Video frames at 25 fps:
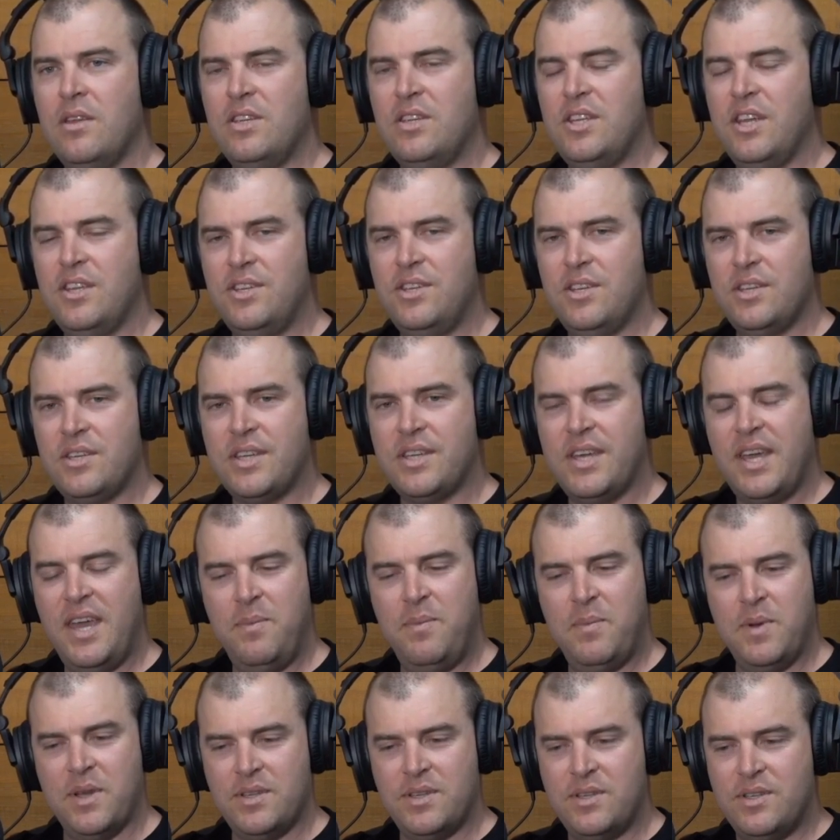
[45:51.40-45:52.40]
to just
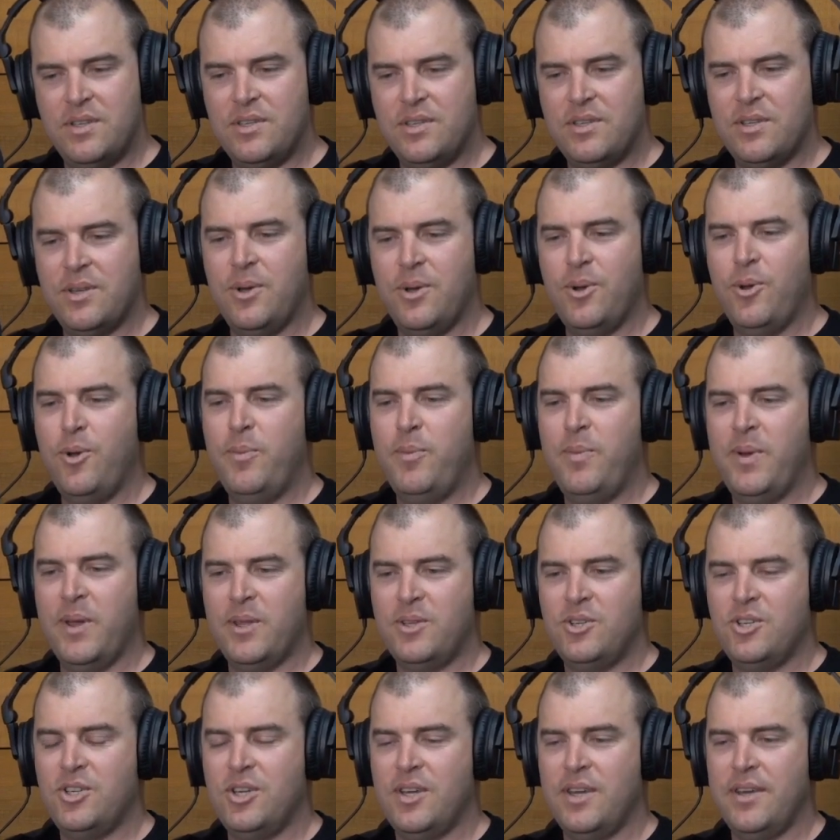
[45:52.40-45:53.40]
keep it super
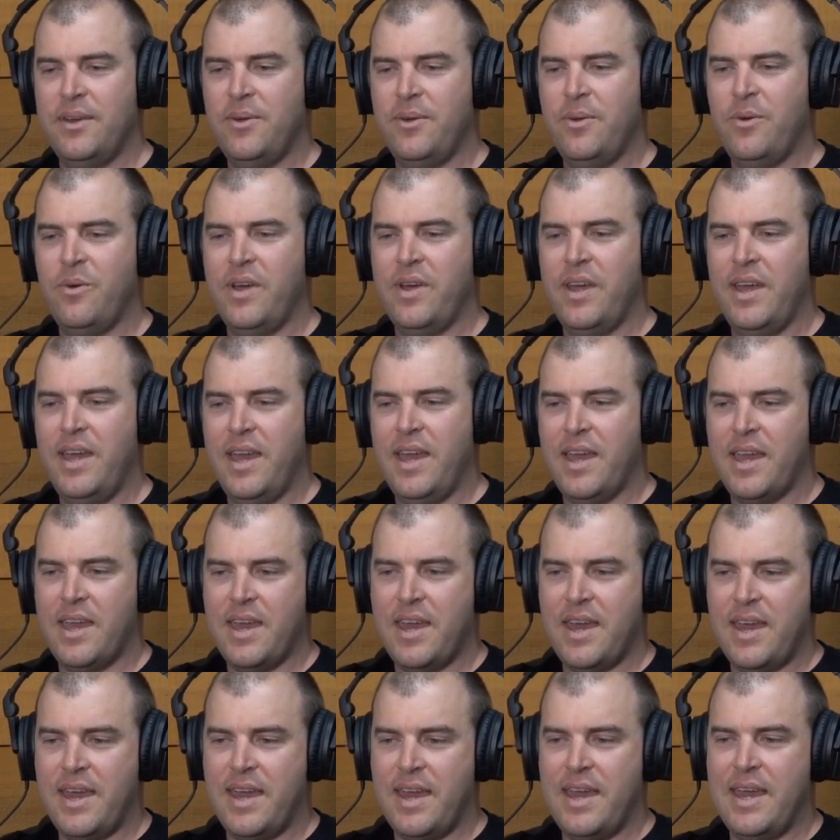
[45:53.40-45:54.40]
chill and
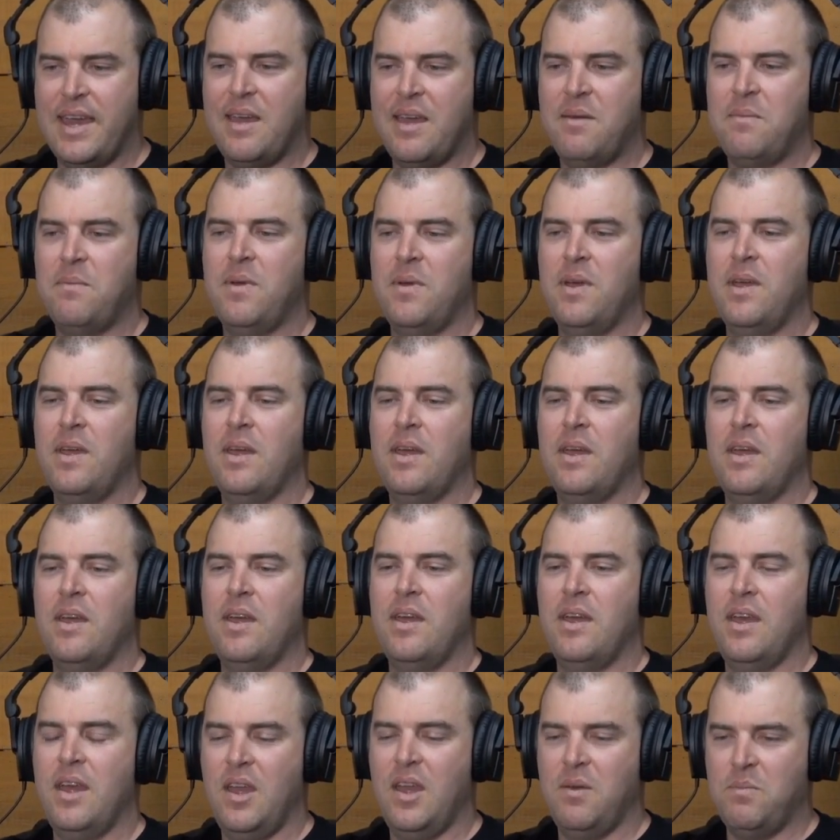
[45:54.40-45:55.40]
calm
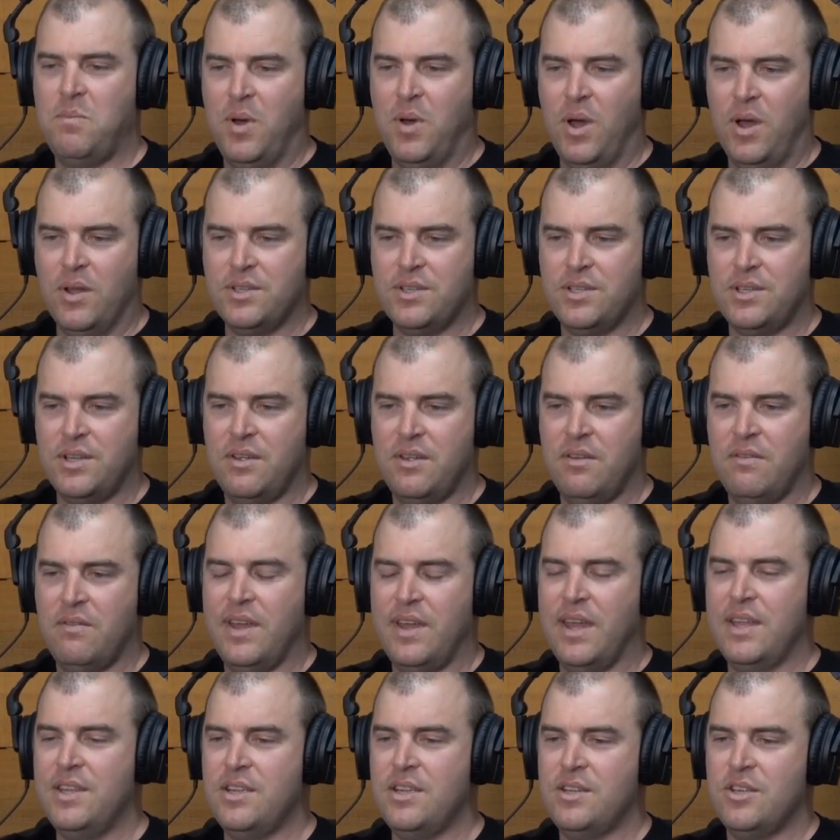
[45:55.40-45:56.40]
and
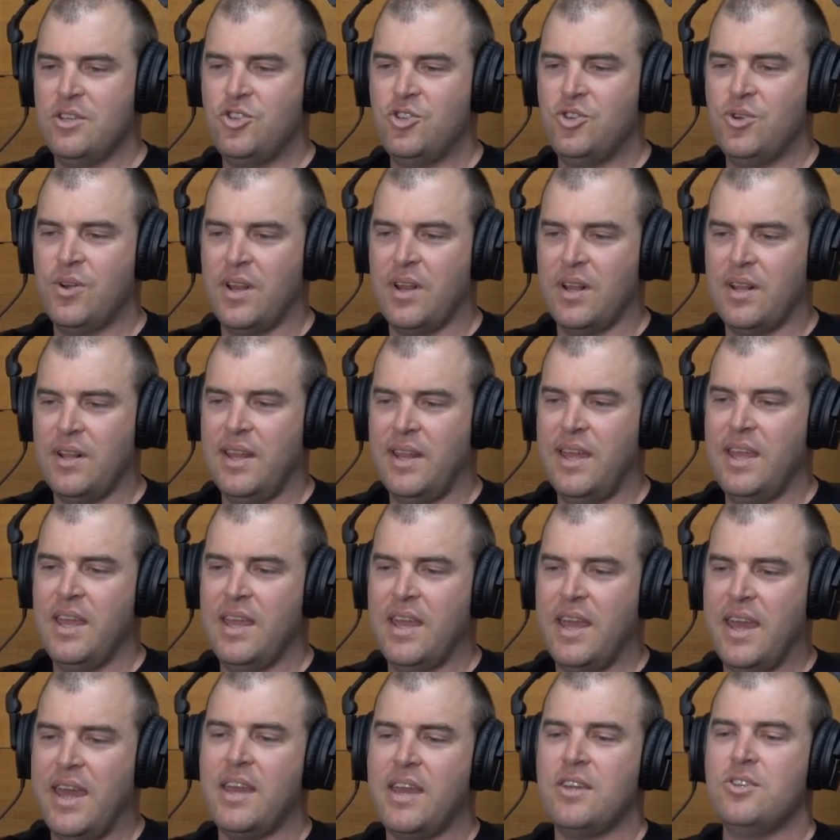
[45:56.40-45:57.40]
positive, and you're just trying to
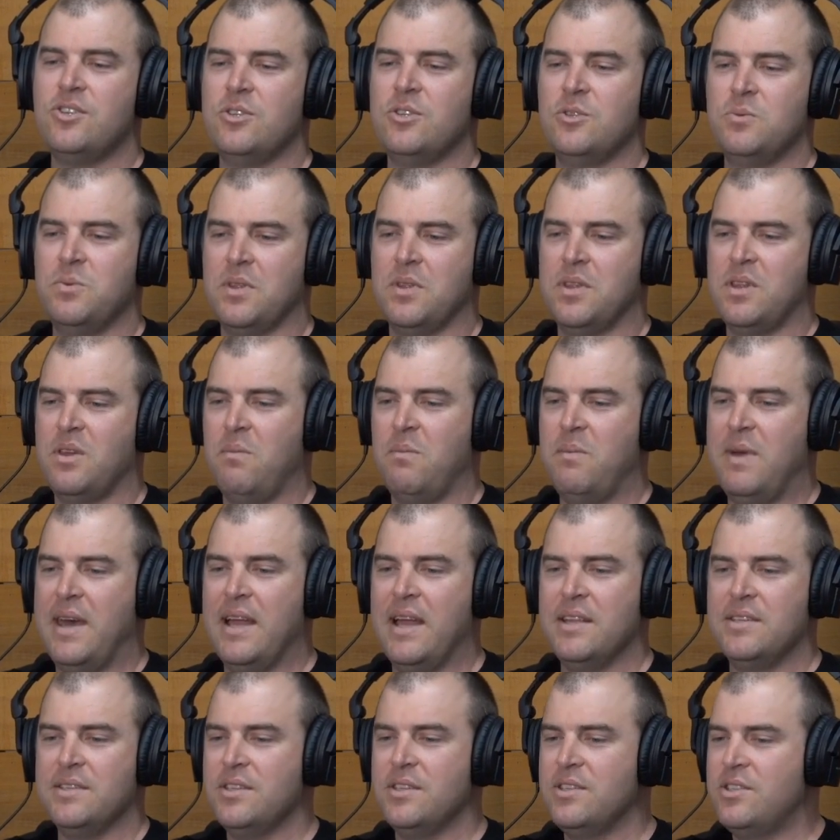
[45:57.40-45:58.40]
link actions with
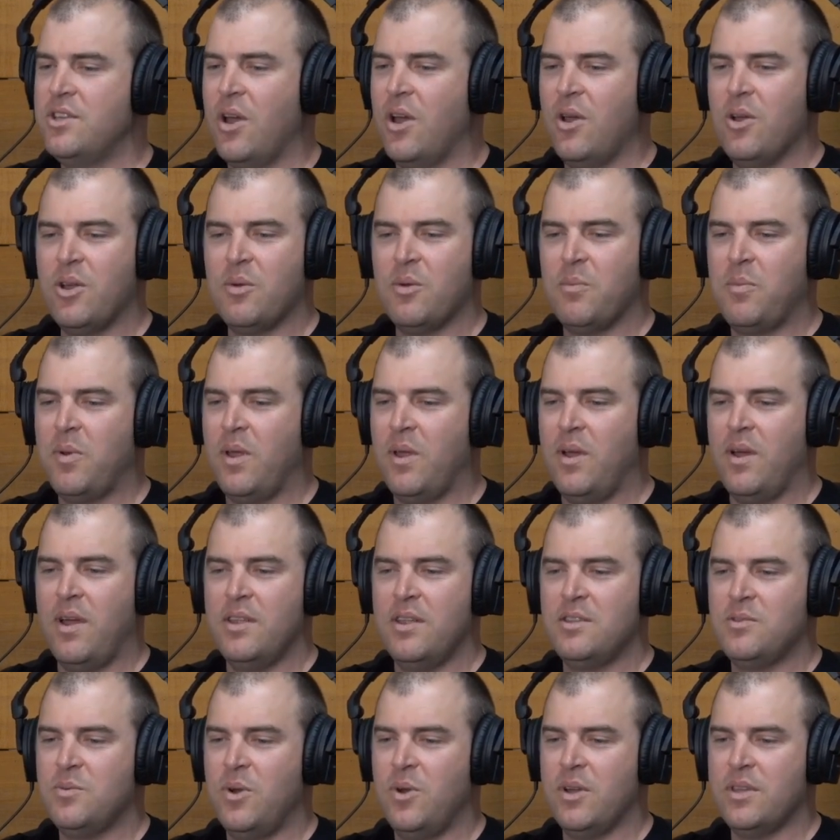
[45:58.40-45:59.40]
commands. There's no
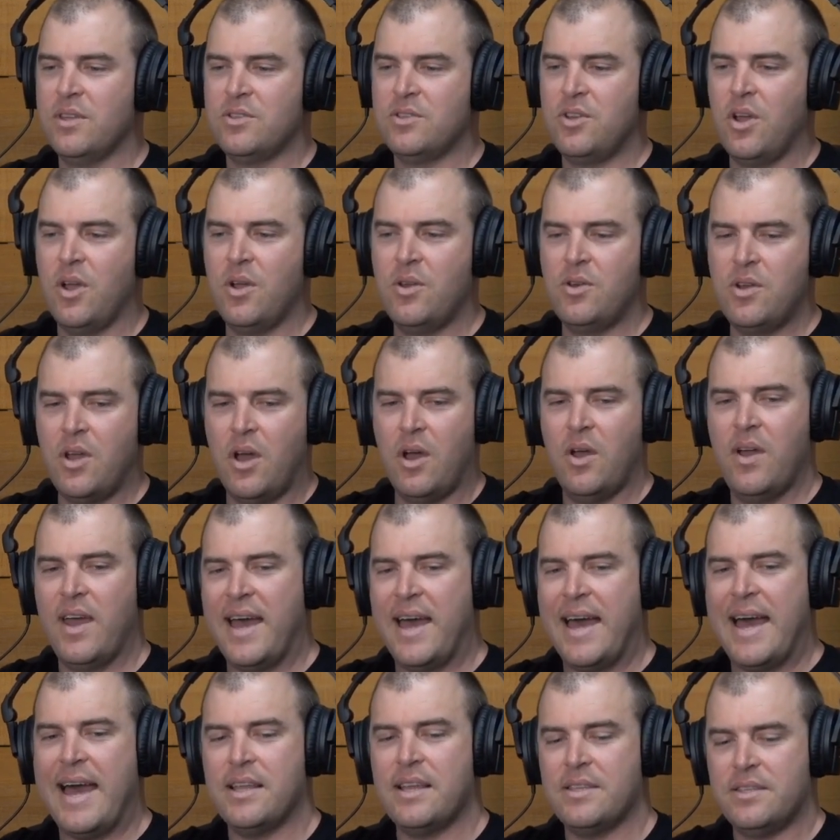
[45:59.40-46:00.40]
compliance work. There's no,
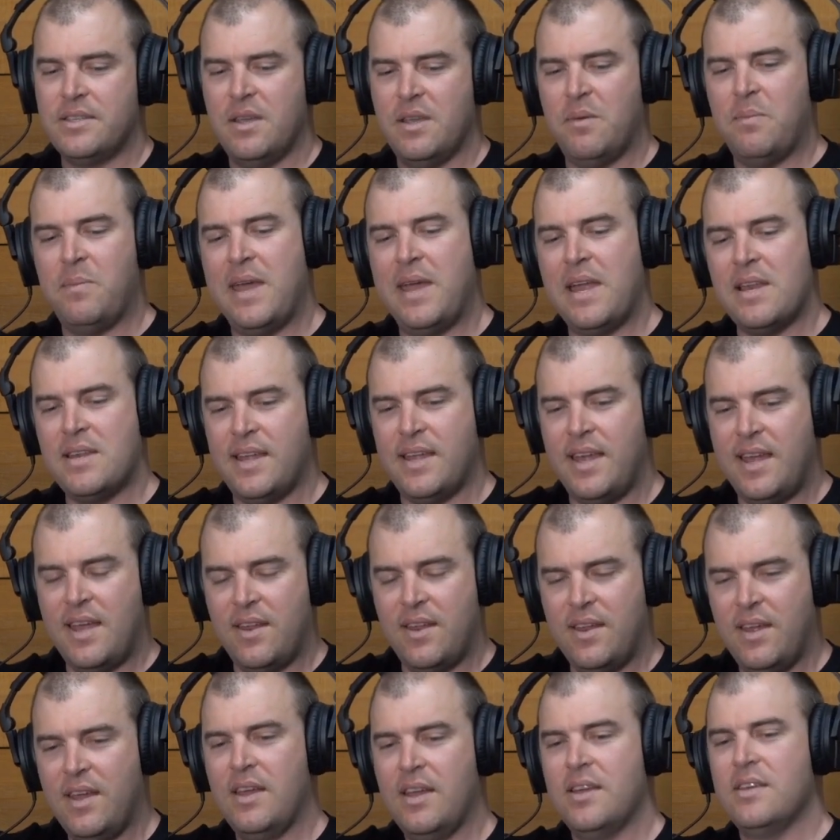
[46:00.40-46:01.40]
sit back
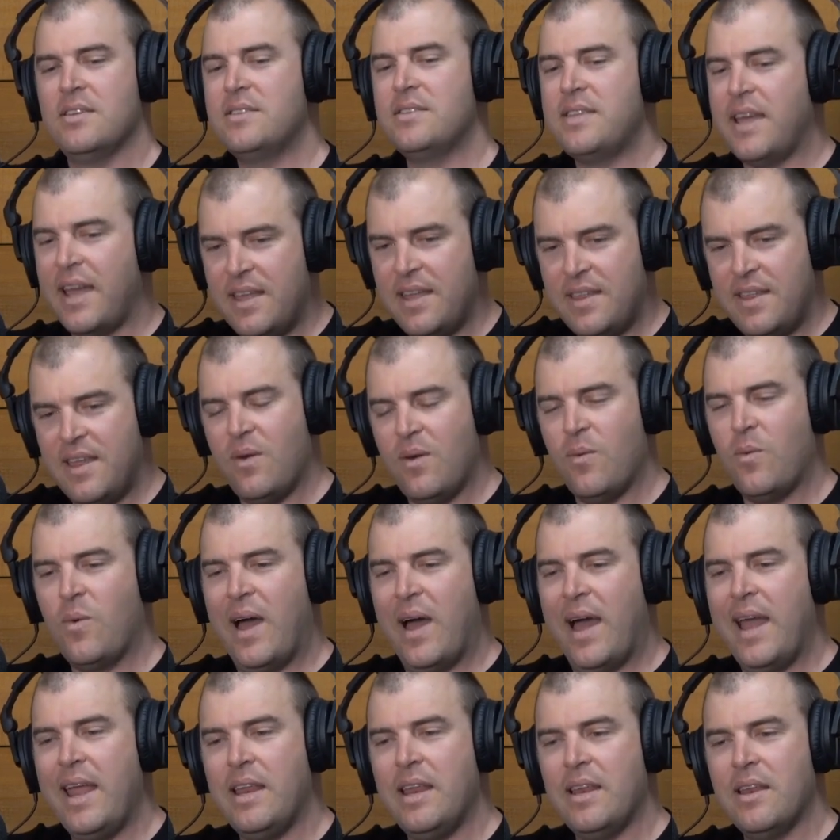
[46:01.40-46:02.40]
down, stay there,
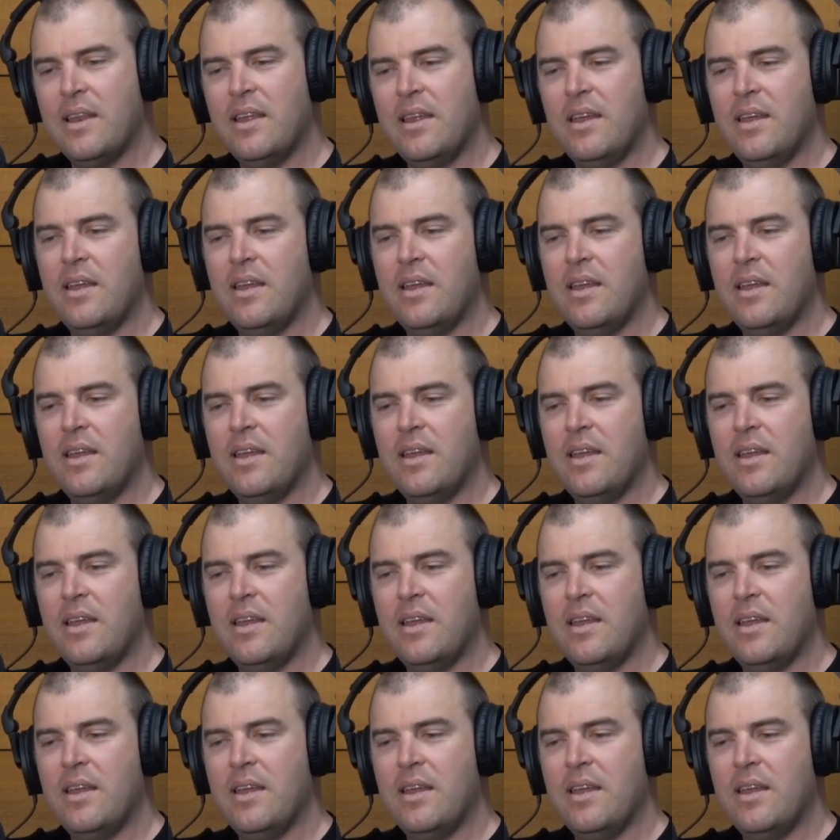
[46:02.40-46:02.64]
wait.